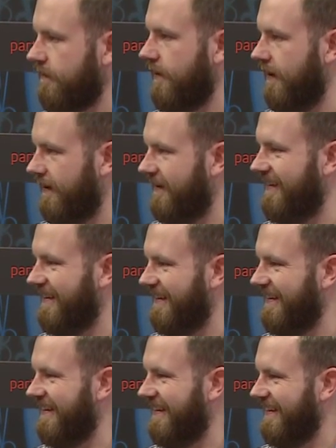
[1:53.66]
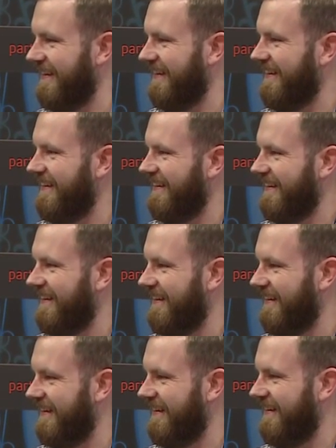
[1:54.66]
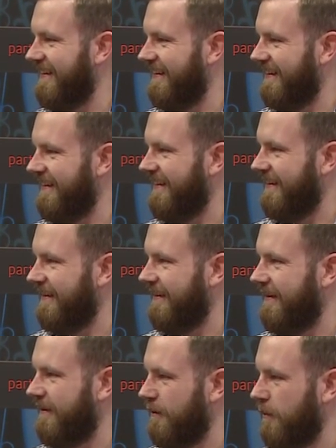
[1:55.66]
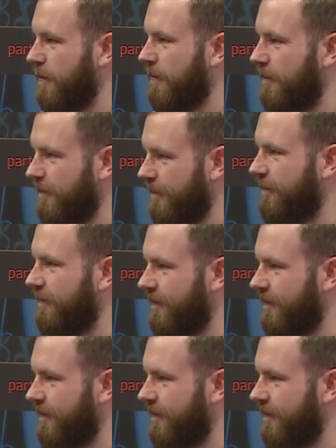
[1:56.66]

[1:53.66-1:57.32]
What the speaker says: This person isn't speaking.